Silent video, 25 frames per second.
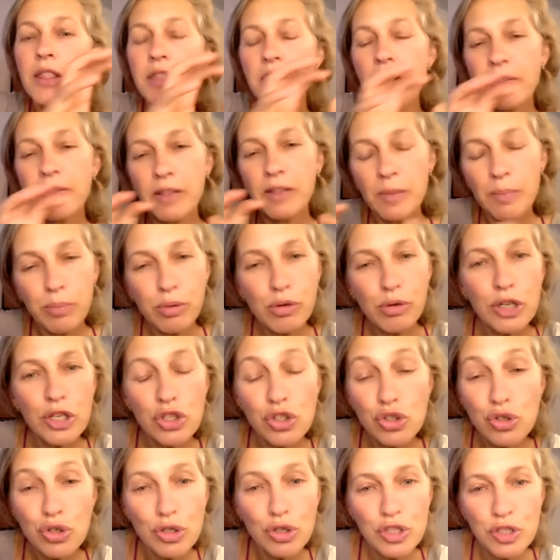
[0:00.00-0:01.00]
and they will put
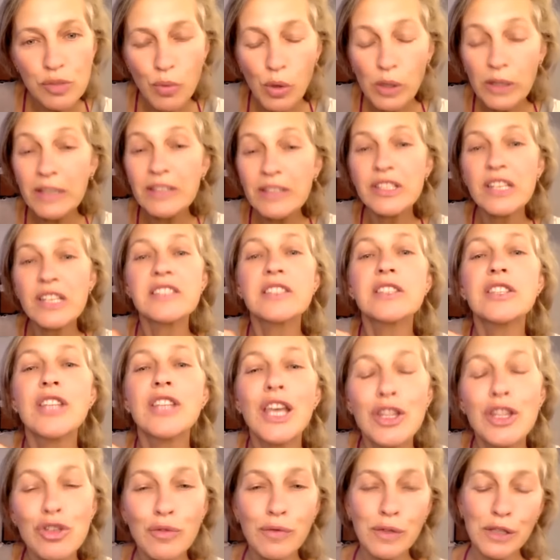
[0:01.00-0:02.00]
into your small
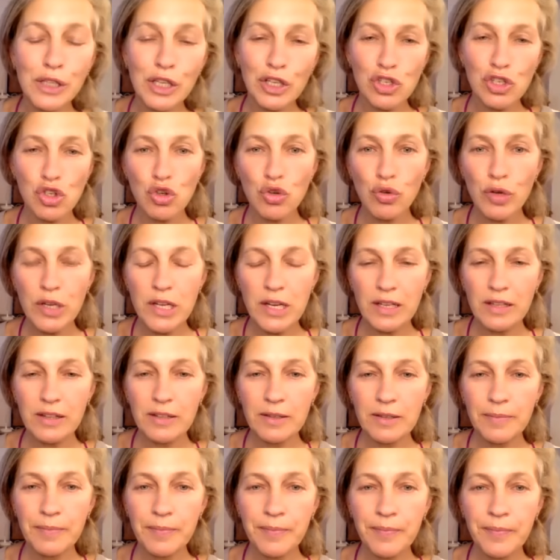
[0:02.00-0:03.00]
intestine and you will excrete
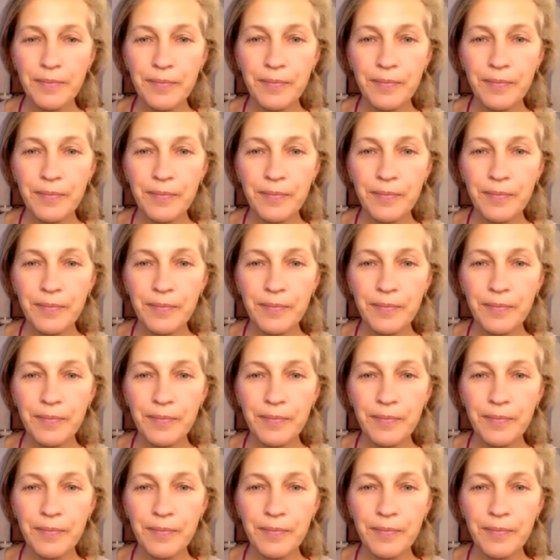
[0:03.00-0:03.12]
it.